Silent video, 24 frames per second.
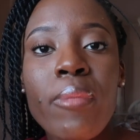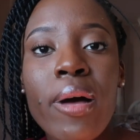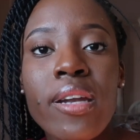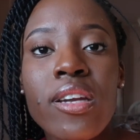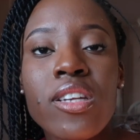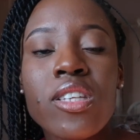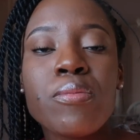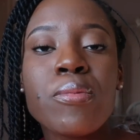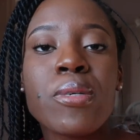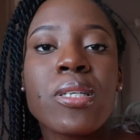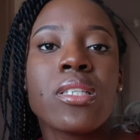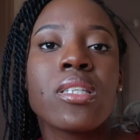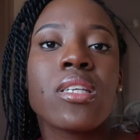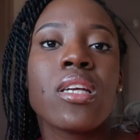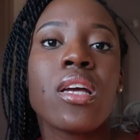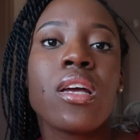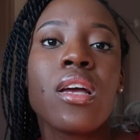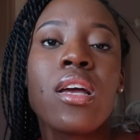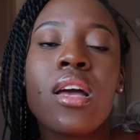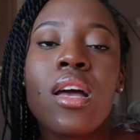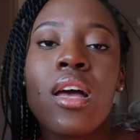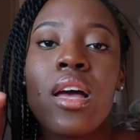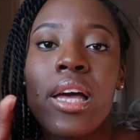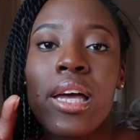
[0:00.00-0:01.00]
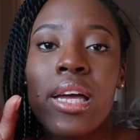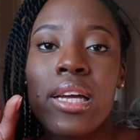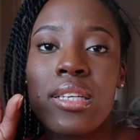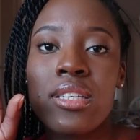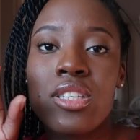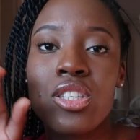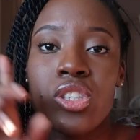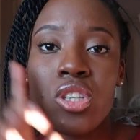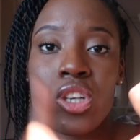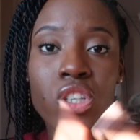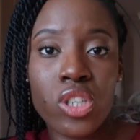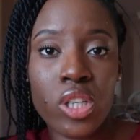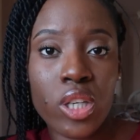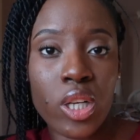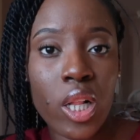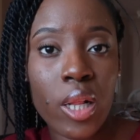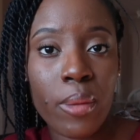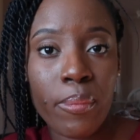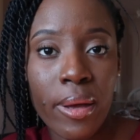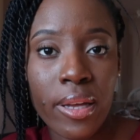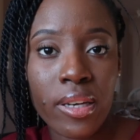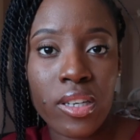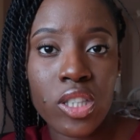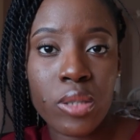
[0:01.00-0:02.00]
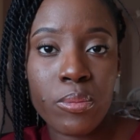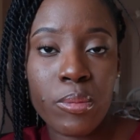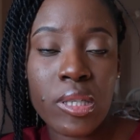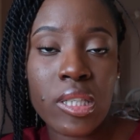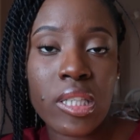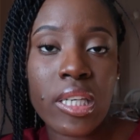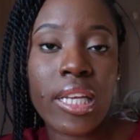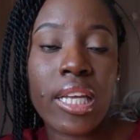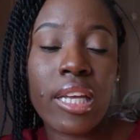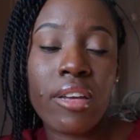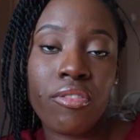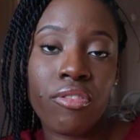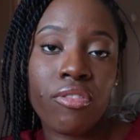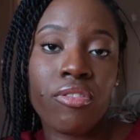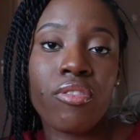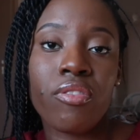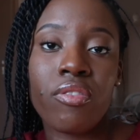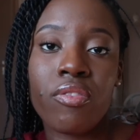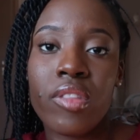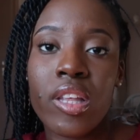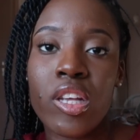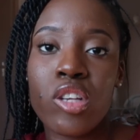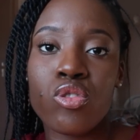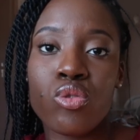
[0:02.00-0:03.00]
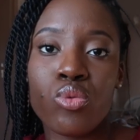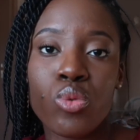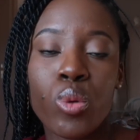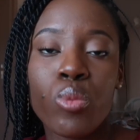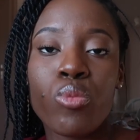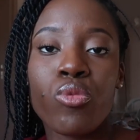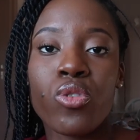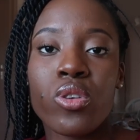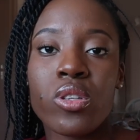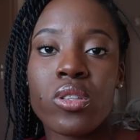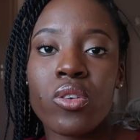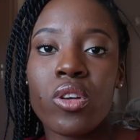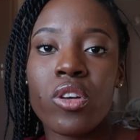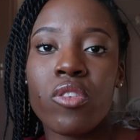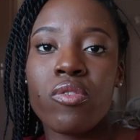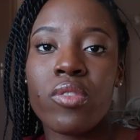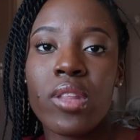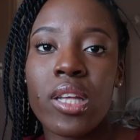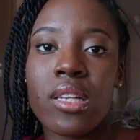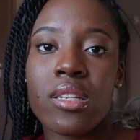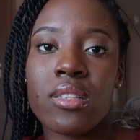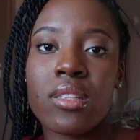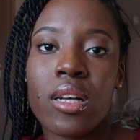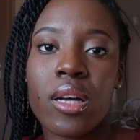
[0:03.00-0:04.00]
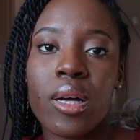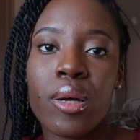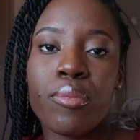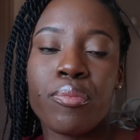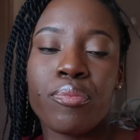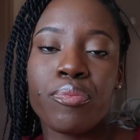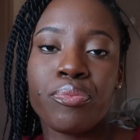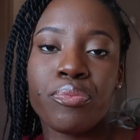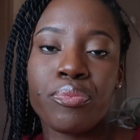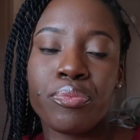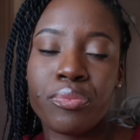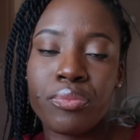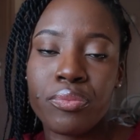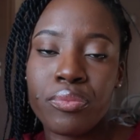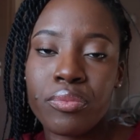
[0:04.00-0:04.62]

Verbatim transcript: management and surgical management if there's room for if there's um